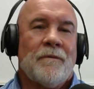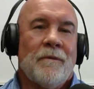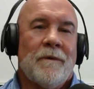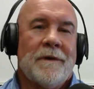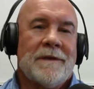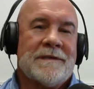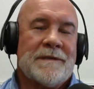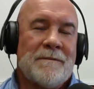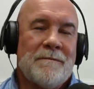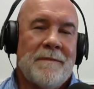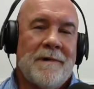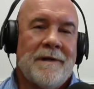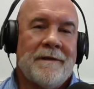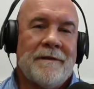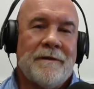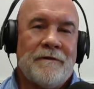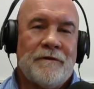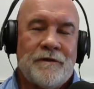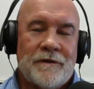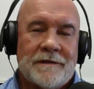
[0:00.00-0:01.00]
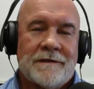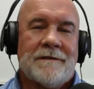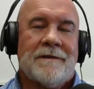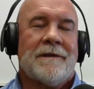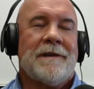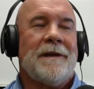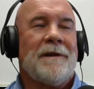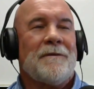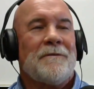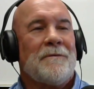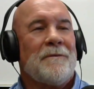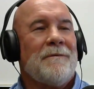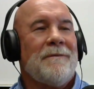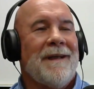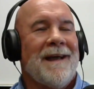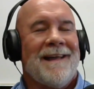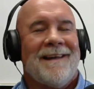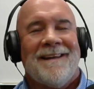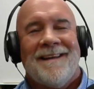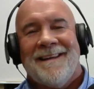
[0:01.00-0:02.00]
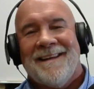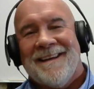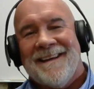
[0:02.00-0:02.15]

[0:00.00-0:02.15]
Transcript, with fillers: once a month and just looking through that